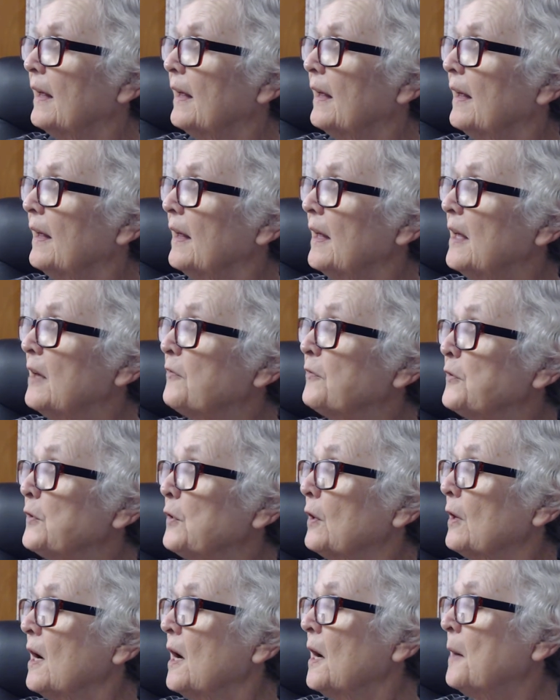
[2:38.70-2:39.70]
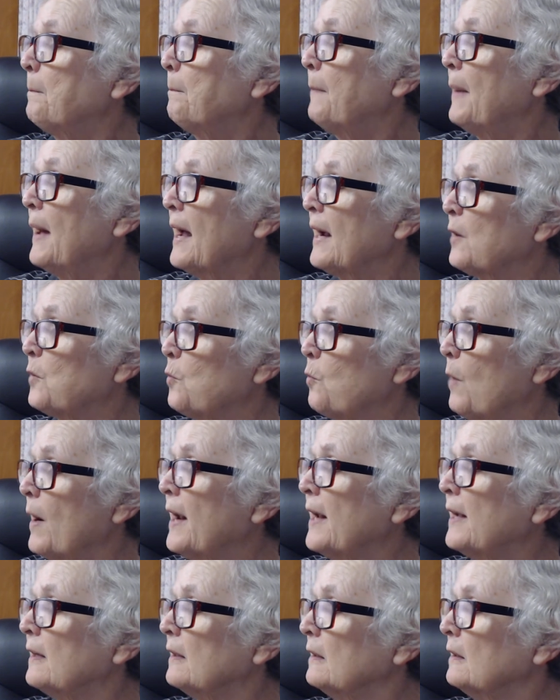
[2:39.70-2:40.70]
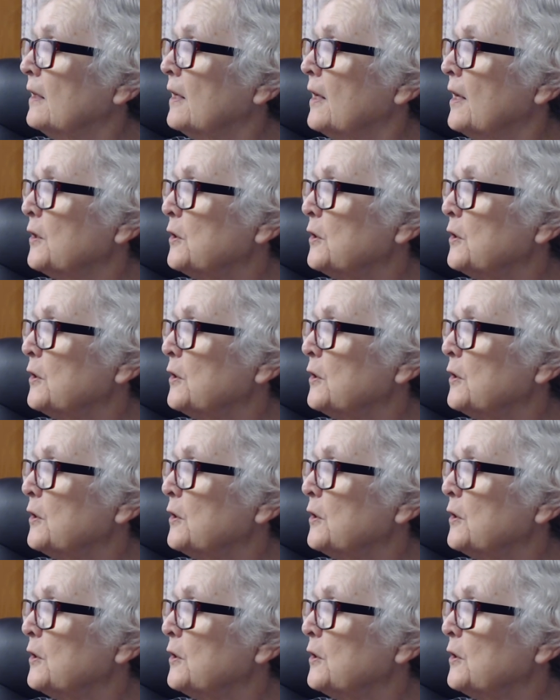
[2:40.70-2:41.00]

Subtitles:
If you're a humpback whale,